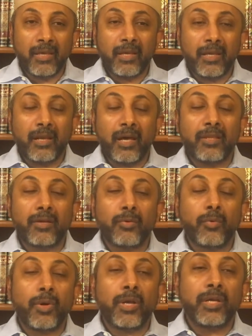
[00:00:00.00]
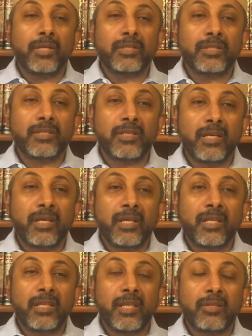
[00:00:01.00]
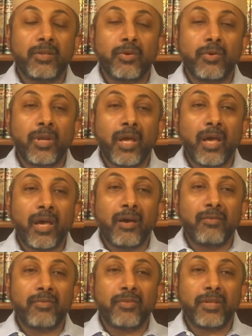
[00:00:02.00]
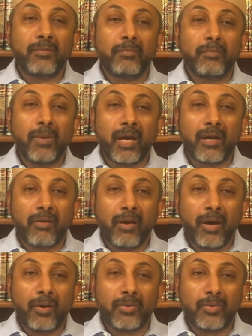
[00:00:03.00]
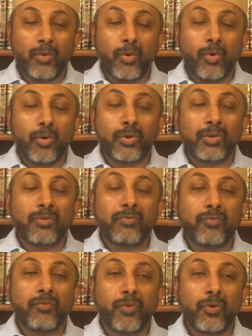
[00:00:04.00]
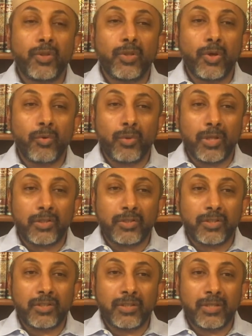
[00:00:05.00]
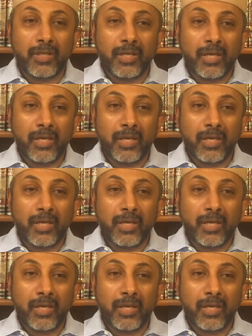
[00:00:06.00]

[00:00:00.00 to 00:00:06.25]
In other ways, that you don't have the background or the full knowledge,